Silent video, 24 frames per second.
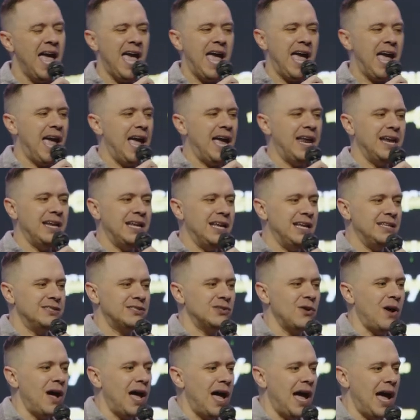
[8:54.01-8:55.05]
And, and, and
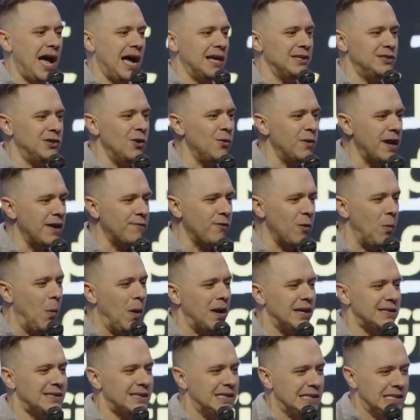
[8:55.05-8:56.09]
so I, I don't ever
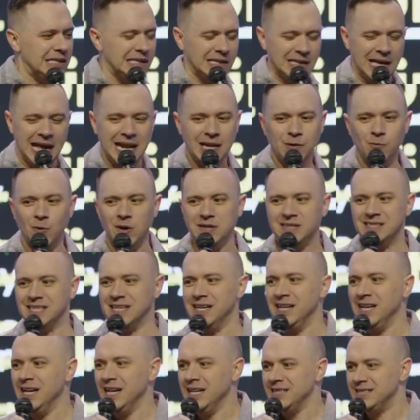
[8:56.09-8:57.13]
want to, anyone
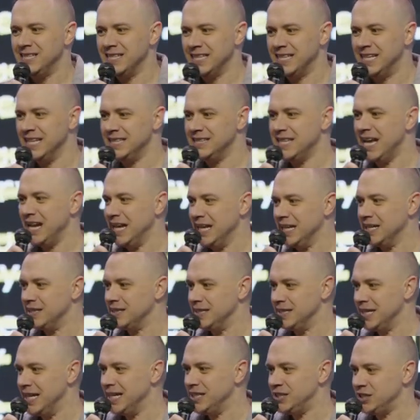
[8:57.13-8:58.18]
to, to get that
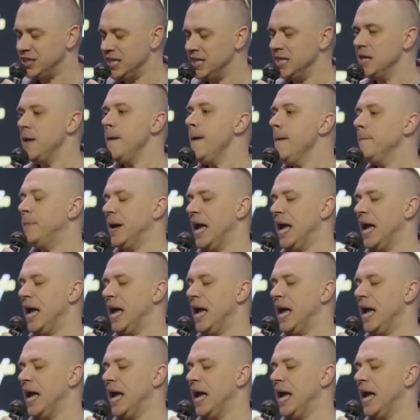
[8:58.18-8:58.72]
inclination.